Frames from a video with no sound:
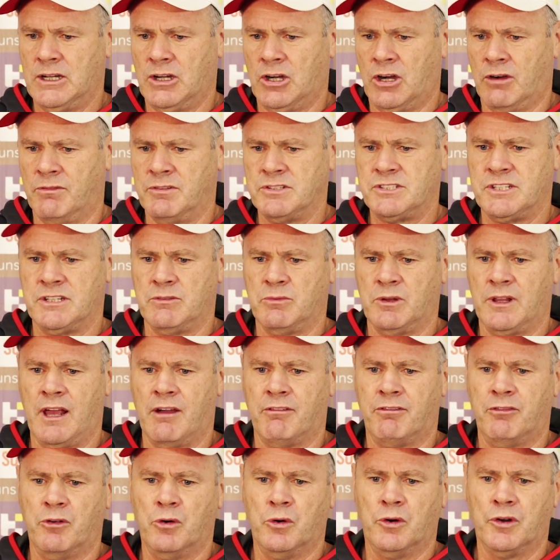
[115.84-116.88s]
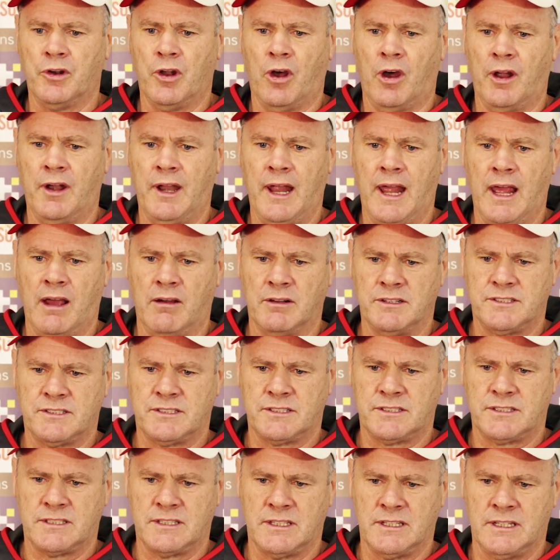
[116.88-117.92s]
obviously with our forward line now,
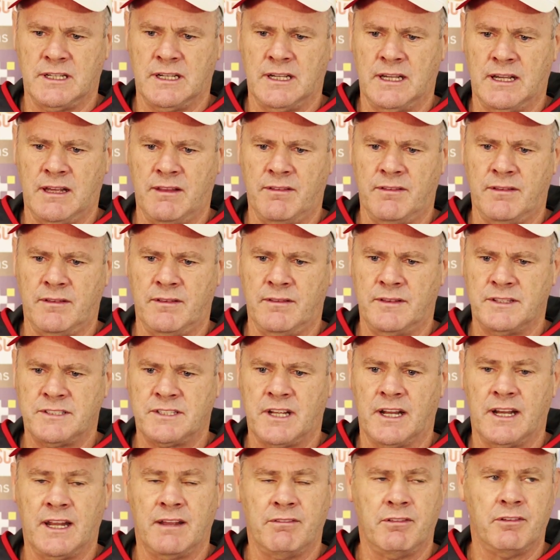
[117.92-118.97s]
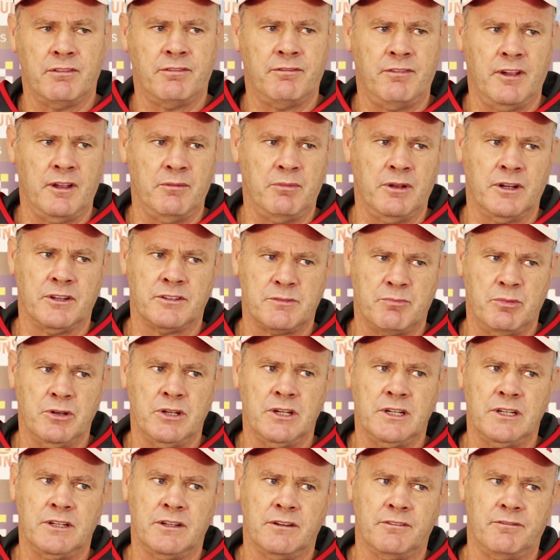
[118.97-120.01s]
it's that's going to have a fair bit of
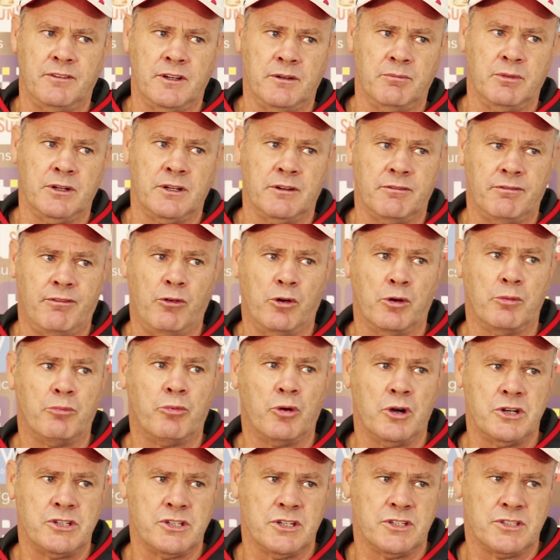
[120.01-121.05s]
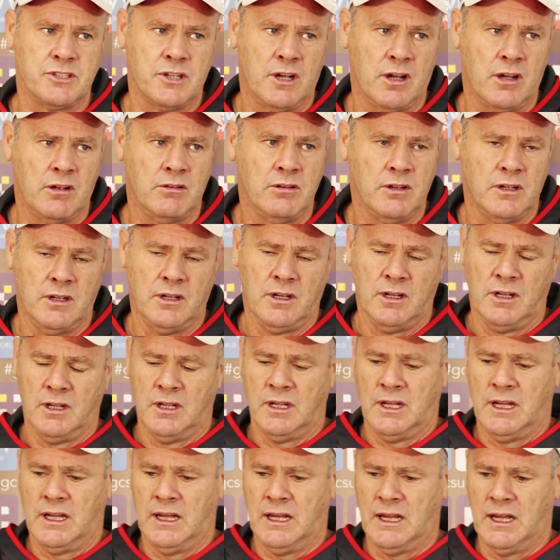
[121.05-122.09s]
speed and a fair bit of forward pressure. So
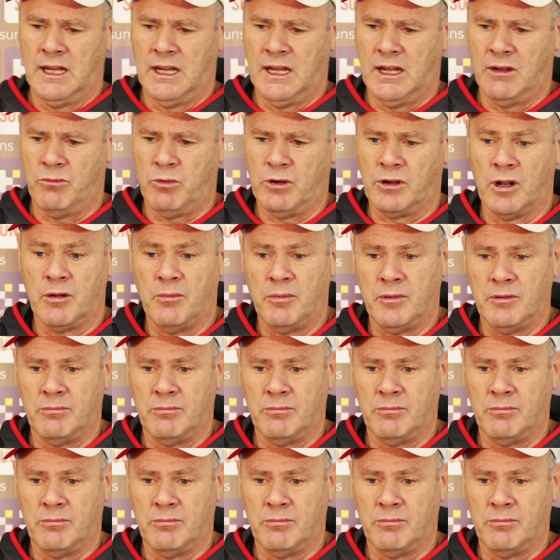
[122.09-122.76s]
we've got